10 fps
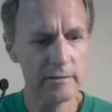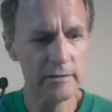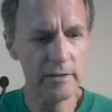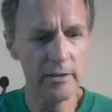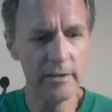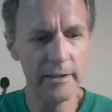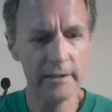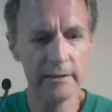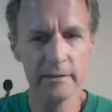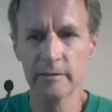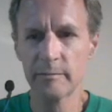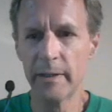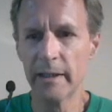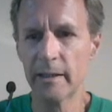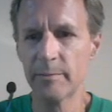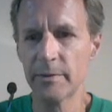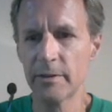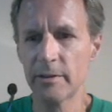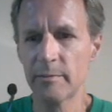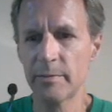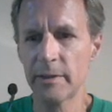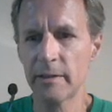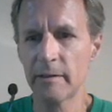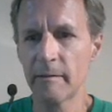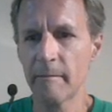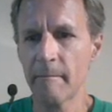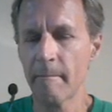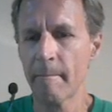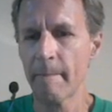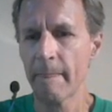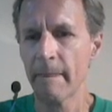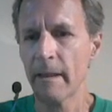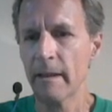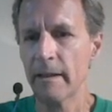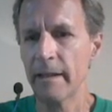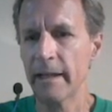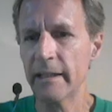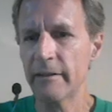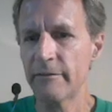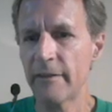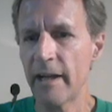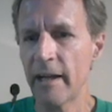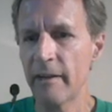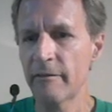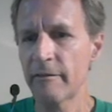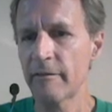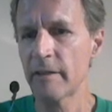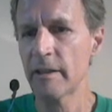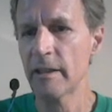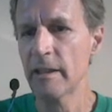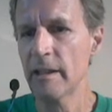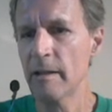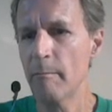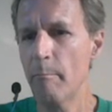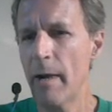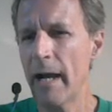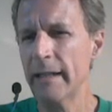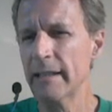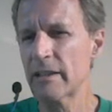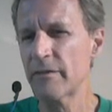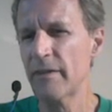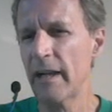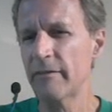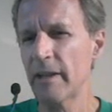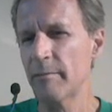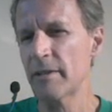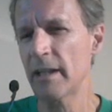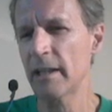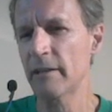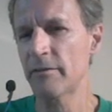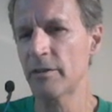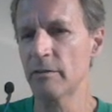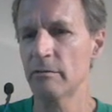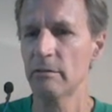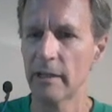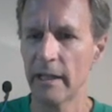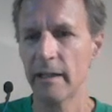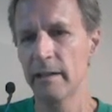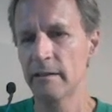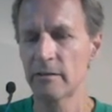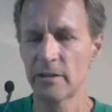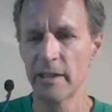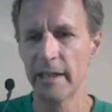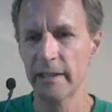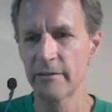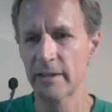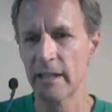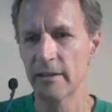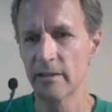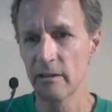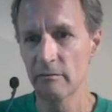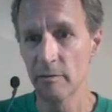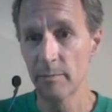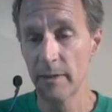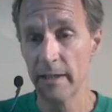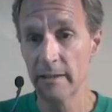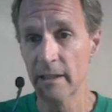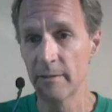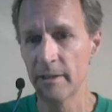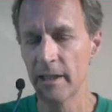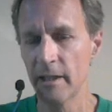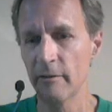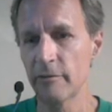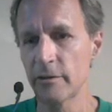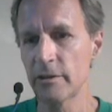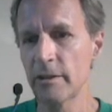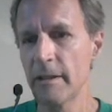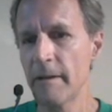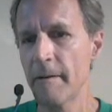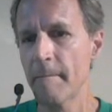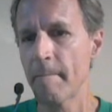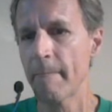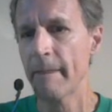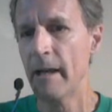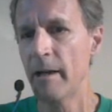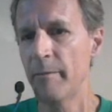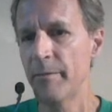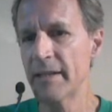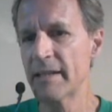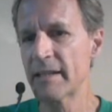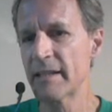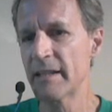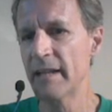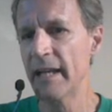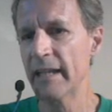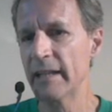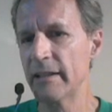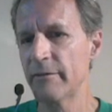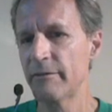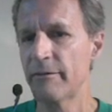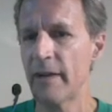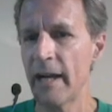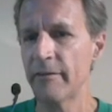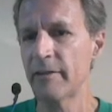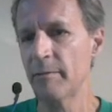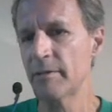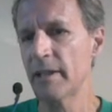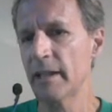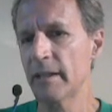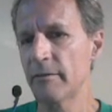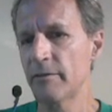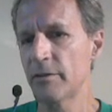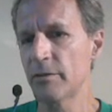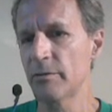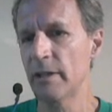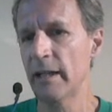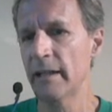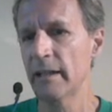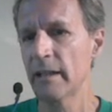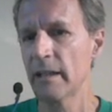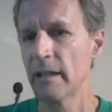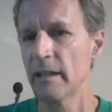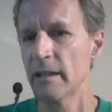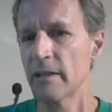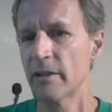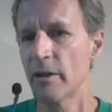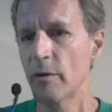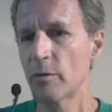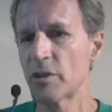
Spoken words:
sorry, back up here a little bit. Negative 5 minus 5 times negative 2. Okay, here's the negative signs all over the place. Got to be careful. This is negative 5 times negative 2, right? So